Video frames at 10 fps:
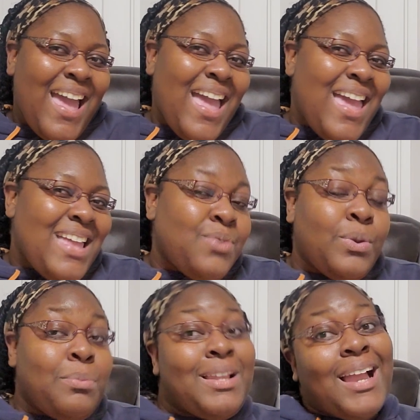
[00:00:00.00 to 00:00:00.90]
and
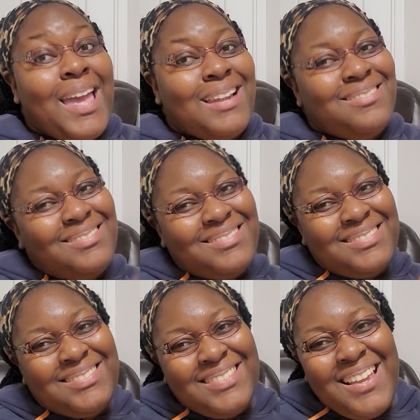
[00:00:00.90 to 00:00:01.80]
we'll meet again.
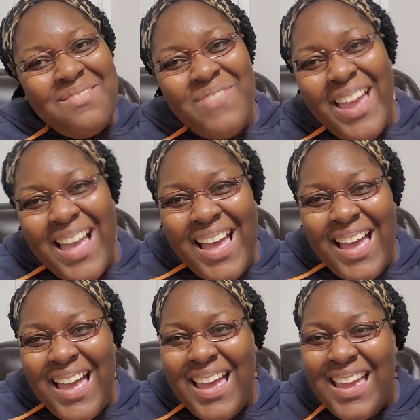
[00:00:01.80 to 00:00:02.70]
Bye,
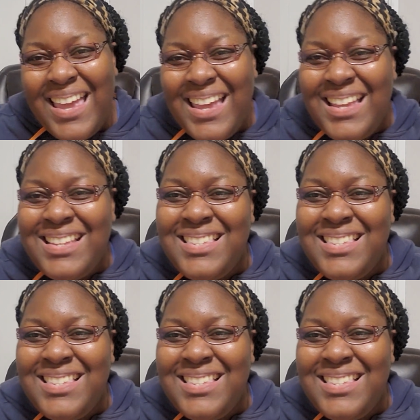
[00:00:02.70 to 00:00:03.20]
guys.